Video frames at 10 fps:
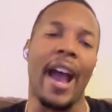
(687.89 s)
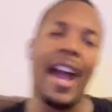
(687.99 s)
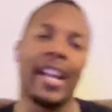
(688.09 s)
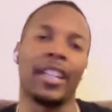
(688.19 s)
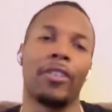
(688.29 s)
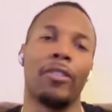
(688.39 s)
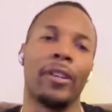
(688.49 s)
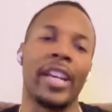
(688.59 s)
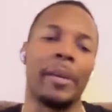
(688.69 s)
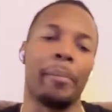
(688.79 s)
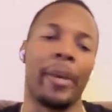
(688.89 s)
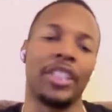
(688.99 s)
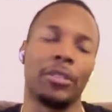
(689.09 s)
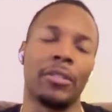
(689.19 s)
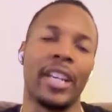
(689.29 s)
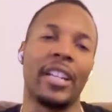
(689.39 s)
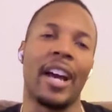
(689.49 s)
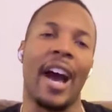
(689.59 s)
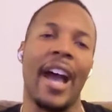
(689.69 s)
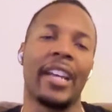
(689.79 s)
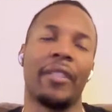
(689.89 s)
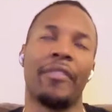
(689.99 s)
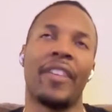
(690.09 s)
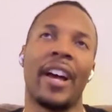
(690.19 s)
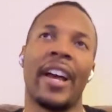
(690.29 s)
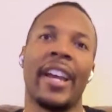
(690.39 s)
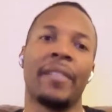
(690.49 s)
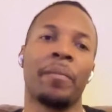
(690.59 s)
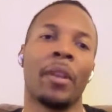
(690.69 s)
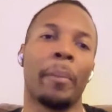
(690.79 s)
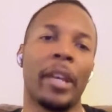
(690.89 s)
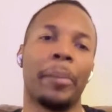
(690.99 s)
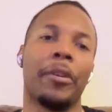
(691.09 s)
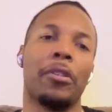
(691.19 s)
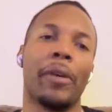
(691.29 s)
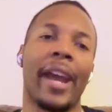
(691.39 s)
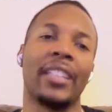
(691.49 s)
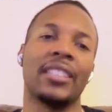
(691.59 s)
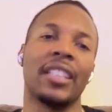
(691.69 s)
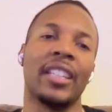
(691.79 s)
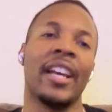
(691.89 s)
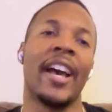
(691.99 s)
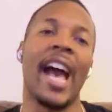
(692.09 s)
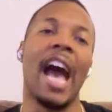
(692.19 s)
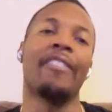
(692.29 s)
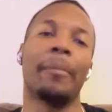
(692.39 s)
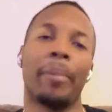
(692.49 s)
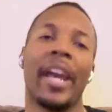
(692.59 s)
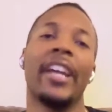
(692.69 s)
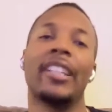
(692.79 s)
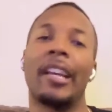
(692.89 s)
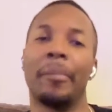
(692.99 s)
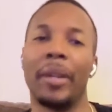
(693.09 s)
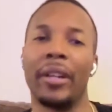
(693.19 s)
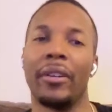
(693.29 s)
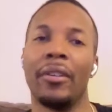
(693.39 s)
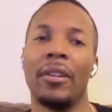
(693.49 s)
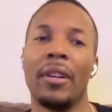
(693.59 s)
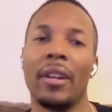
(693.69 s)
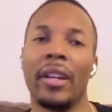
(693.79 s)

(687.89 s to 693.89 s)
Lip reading: had to go and make sure that I find people who actually haven't paid their bill,